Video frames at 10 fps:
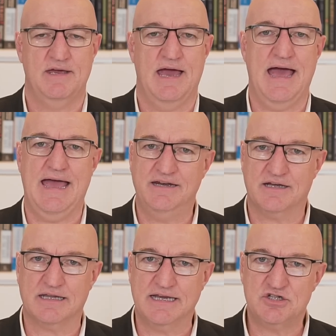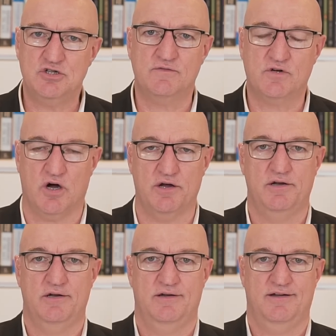And unless you've got
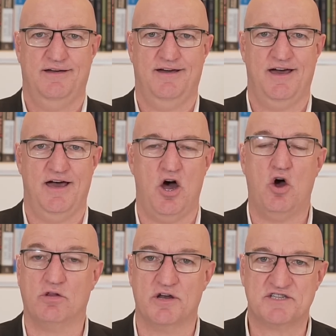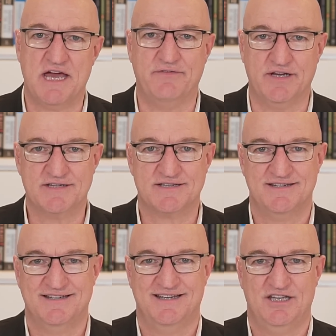a whole lot of savings,
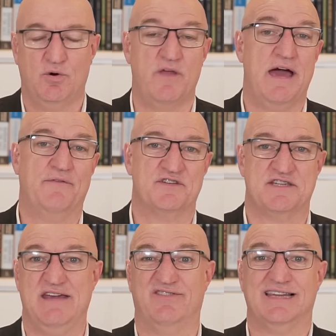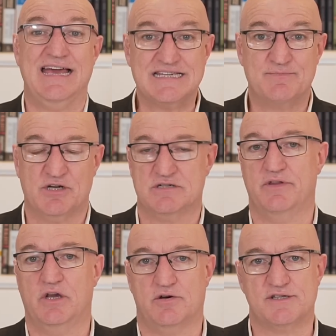you either have to save less because
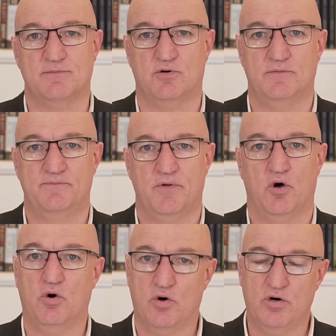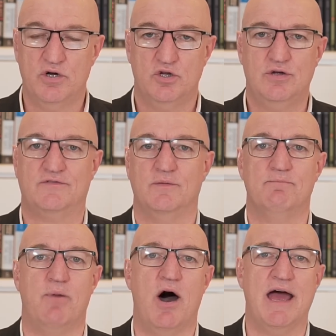everything costs more, or you have to
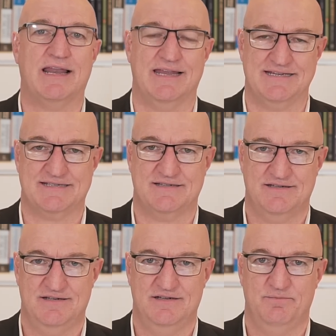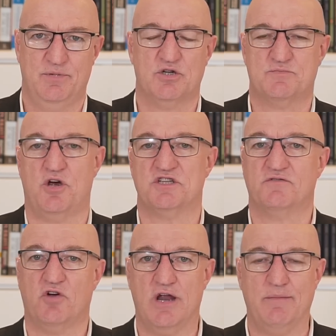buy less because prices
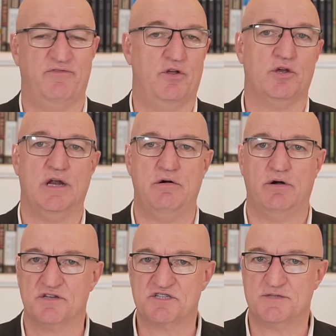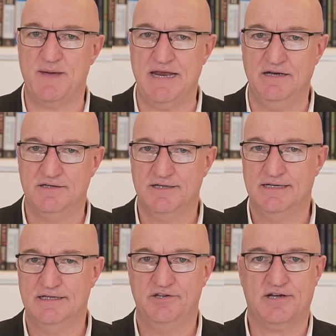have gone up. If you only got $100 to spend,
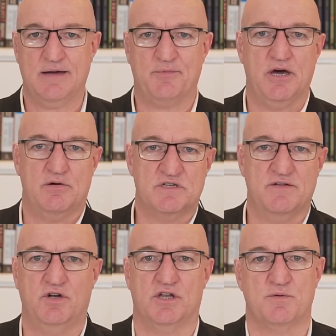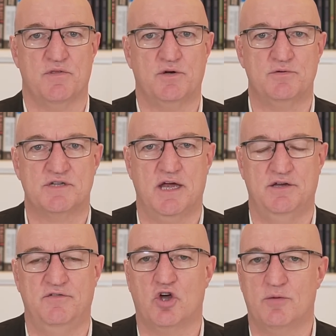you can't buy $107 worth of goods, can you?
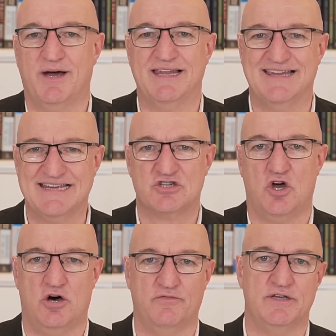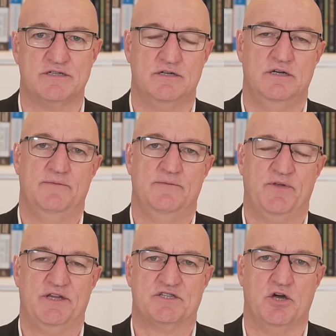You've got to buy less of it.
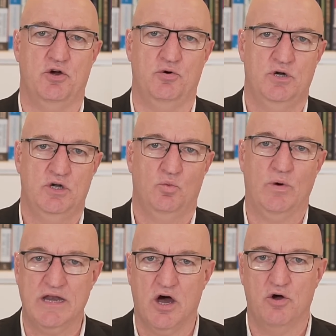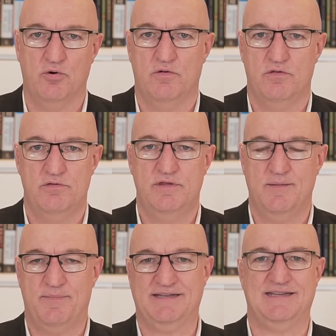And so we know the
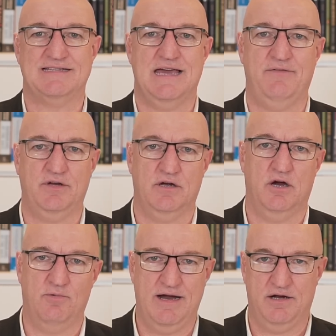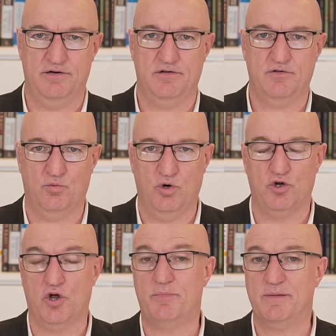impact that's having around the
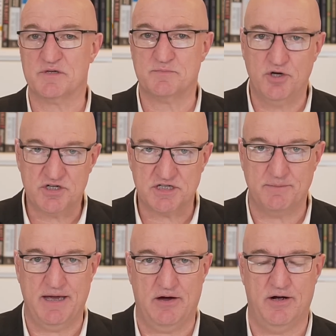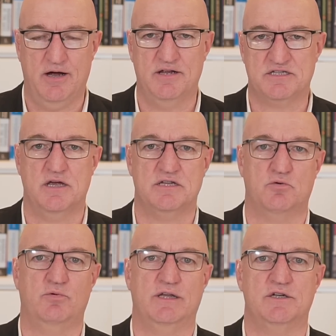world on people's purchasing power, and it's a
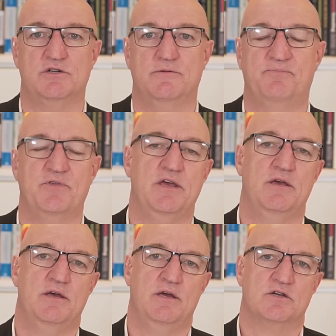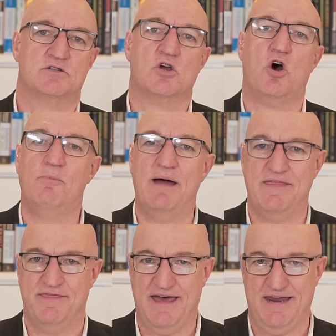real issue. To
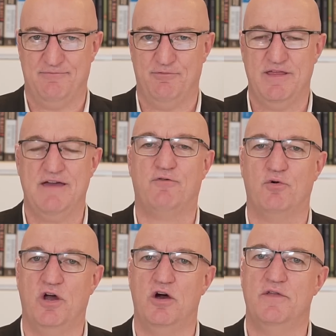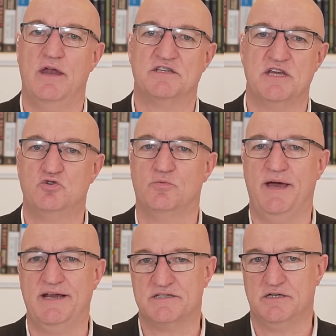combat that, we therefore know that central
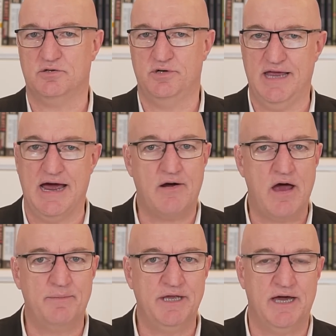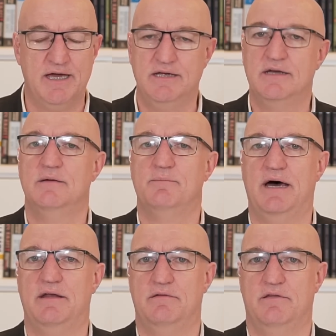banks, including our RBA,
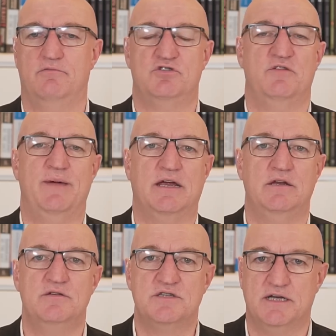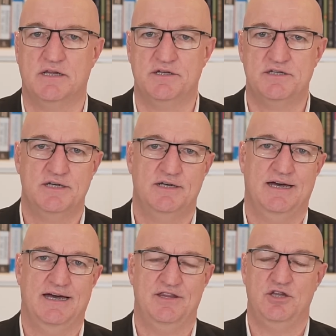but the Reserve Bank of New Zealand,
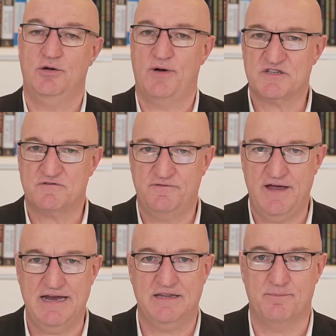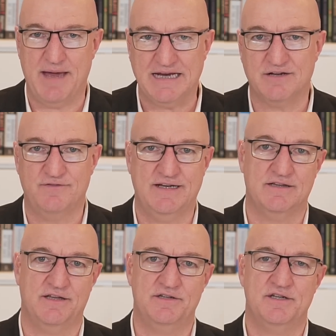the US Fed, the Bank of
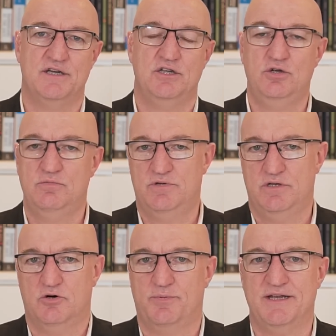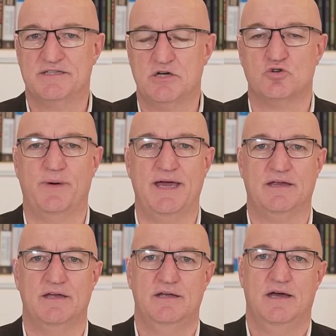England, the European Central
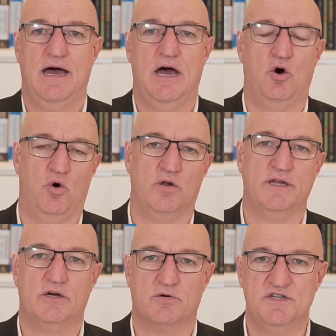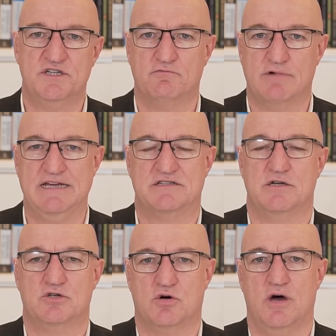Bank, are all increasing rates to
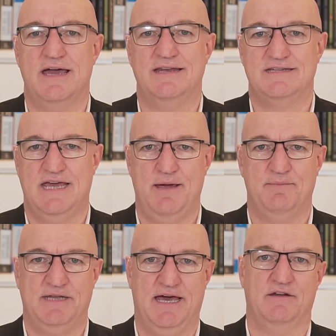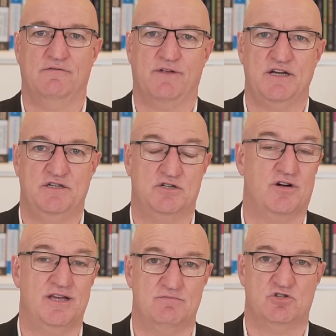try and tamp down inflation, to
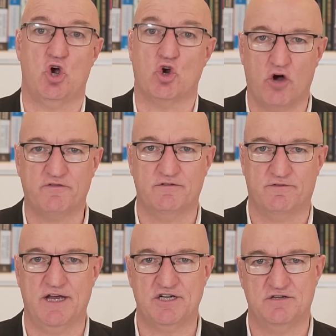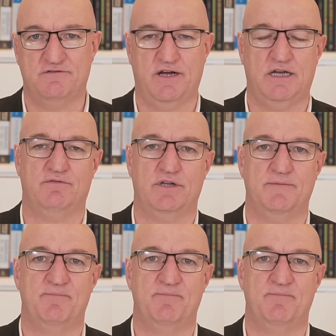try and choke off inflation effectively.